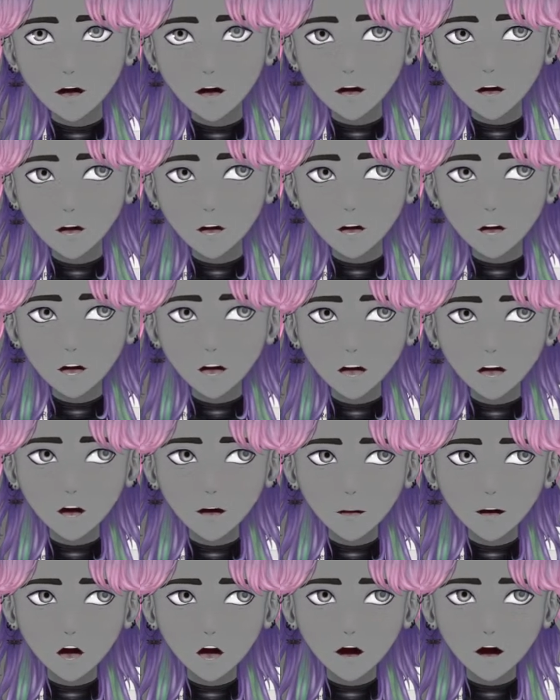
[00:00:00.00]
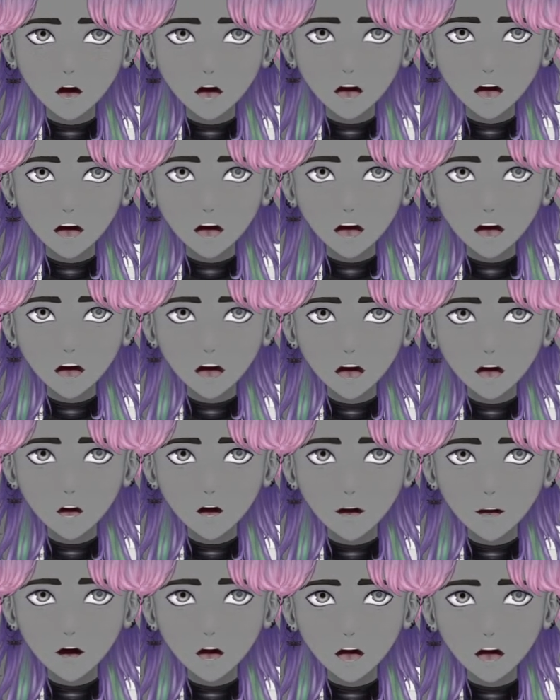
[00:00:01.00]
then we make it a little bit
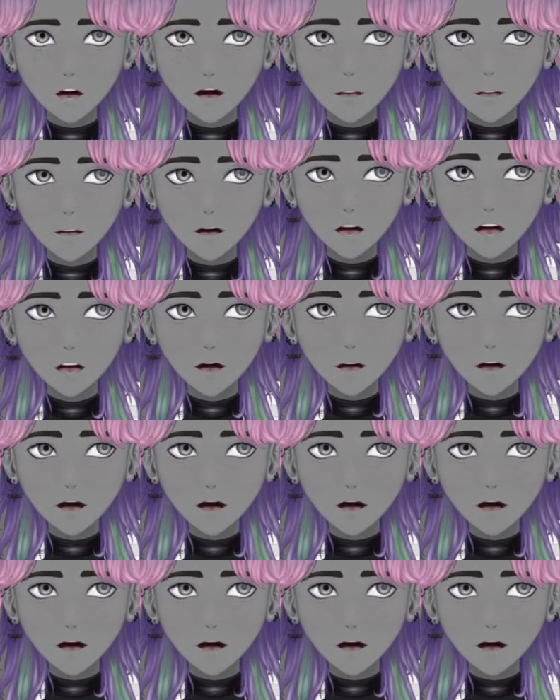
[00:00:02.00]
invisible,